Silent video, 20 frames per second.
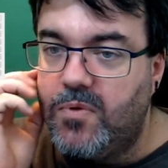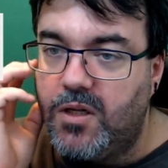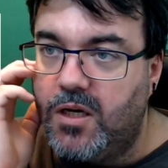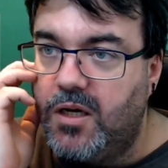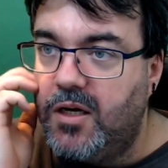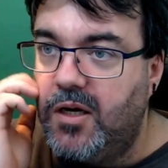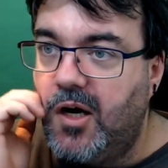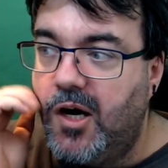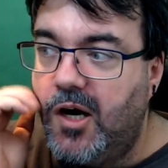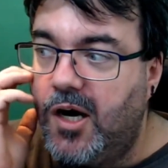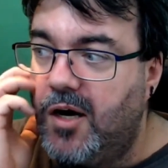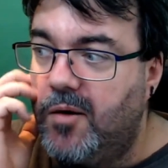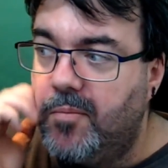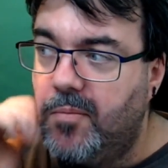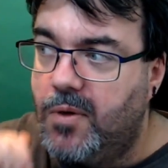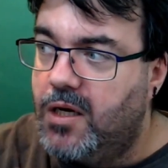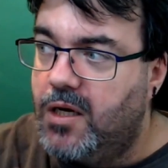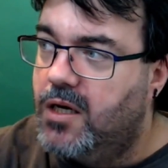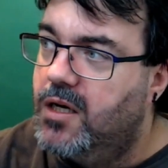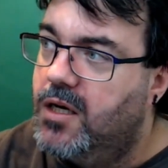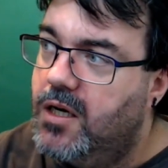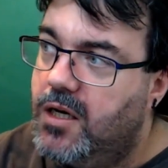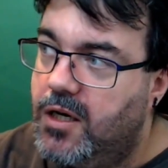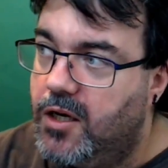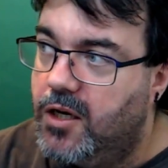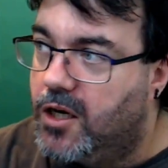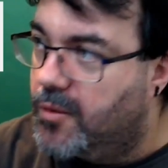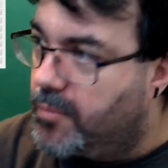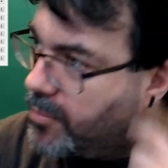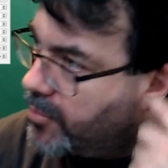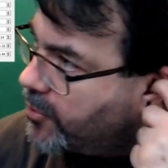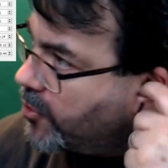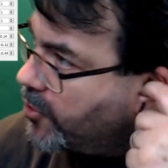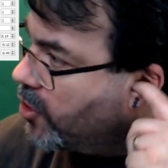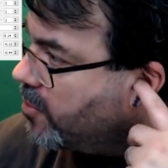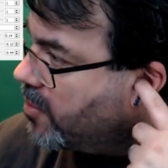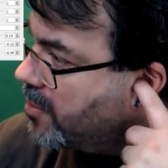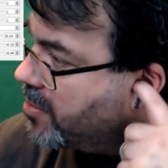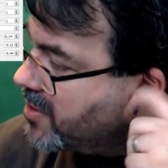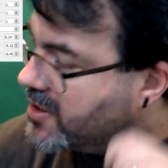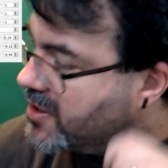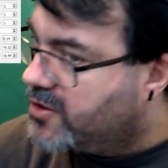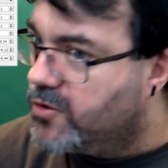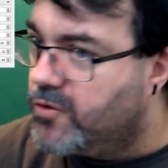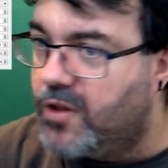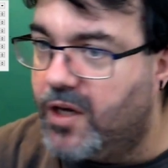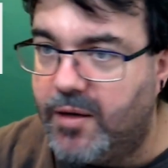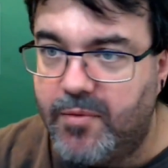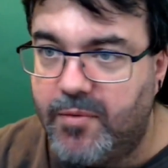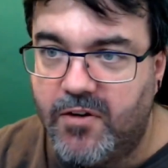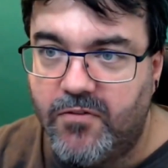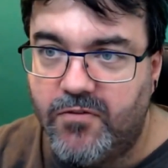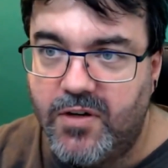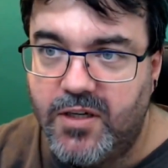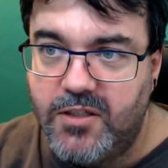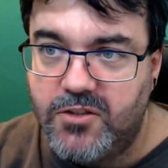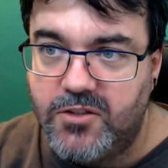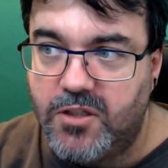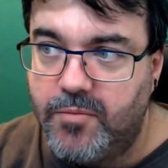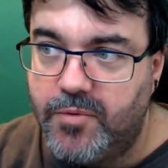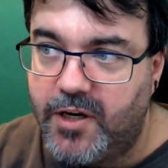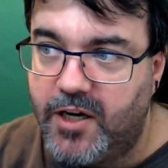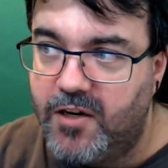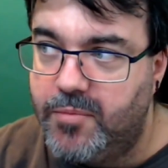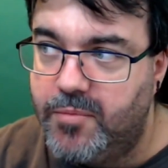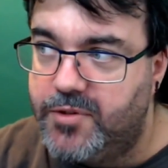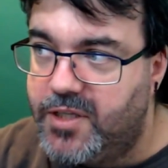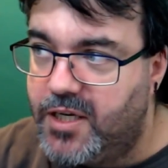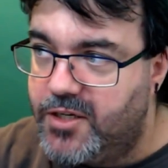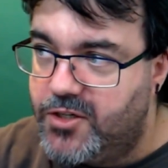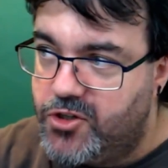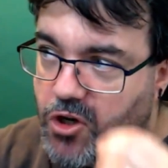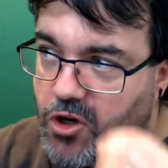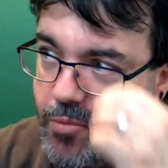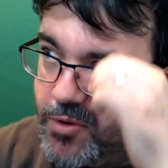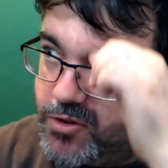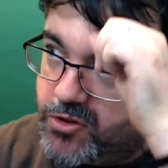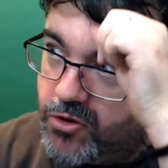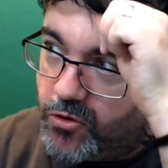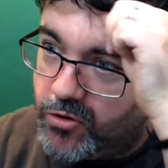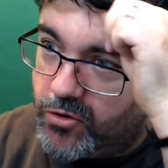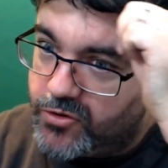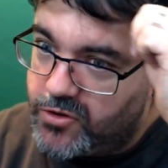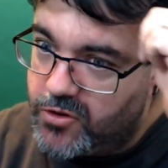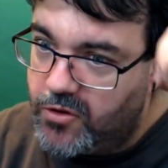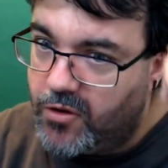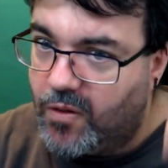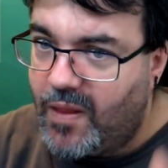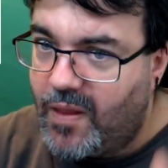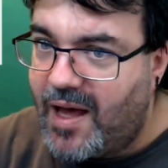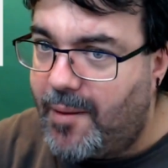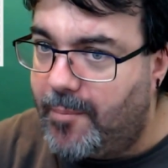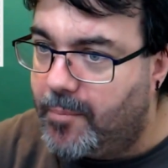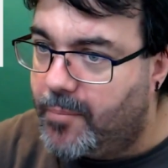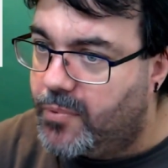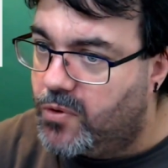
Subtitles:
I can probably do that by fitting some kind of potentiometer onto the lamp,